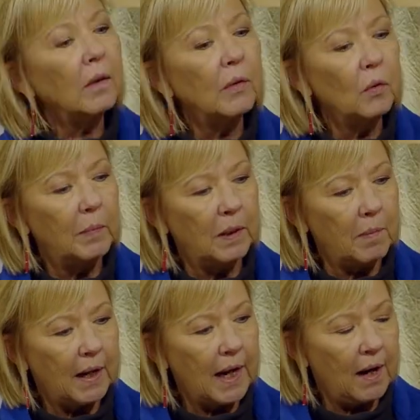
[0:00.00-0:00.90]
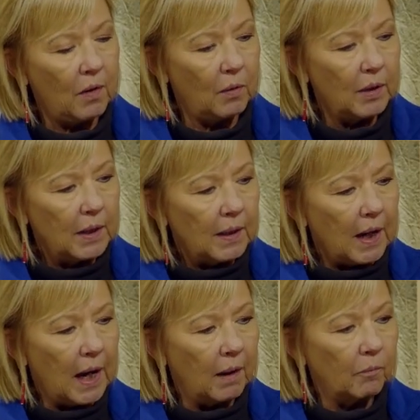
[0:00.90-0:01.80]
little bit about how
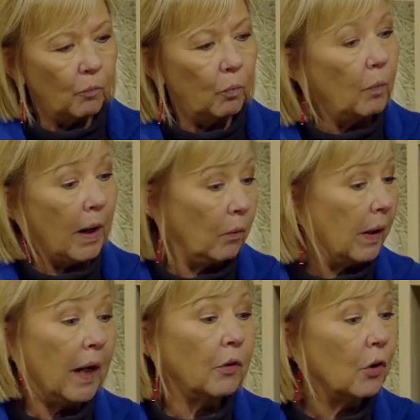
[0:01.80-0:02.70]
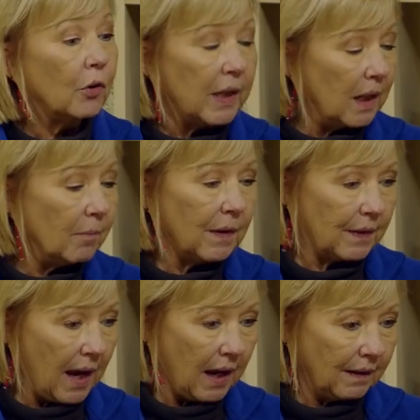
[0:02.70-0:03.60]
your team
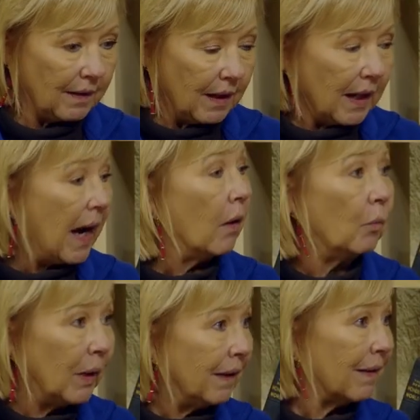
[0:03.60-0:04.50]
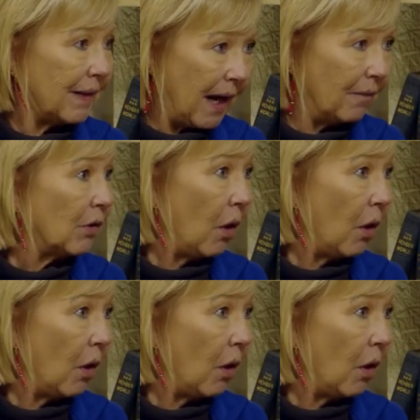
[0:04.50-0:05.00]
decides, how we as staff